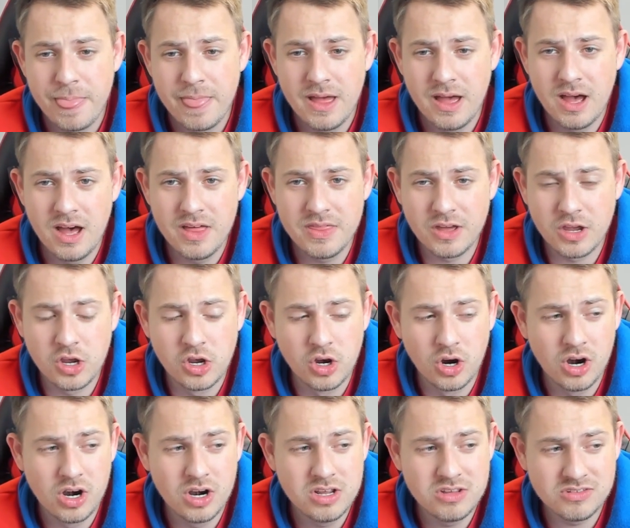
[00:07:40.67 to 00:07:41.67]
The
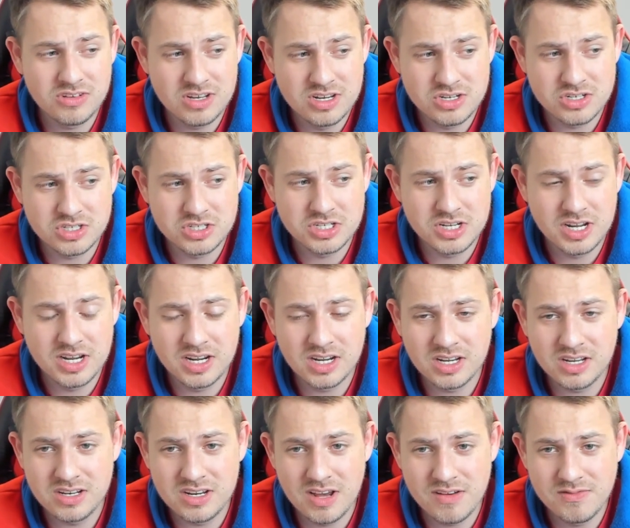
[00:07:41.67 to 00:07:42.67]
guard is
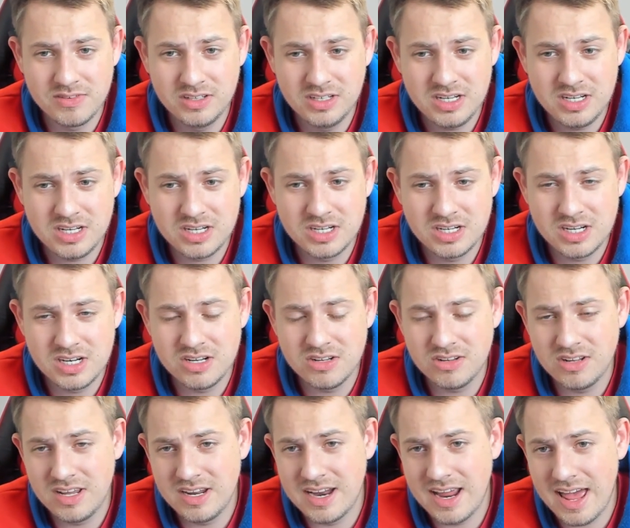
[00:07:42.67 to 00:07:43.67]
interesting. Definitely good
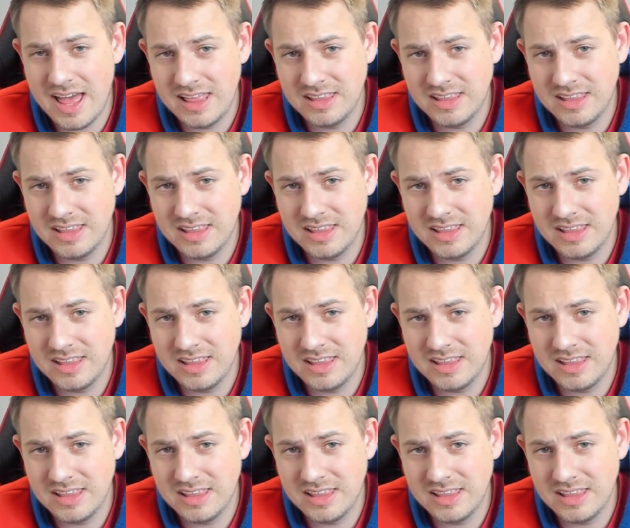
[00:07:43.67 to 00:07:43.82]
in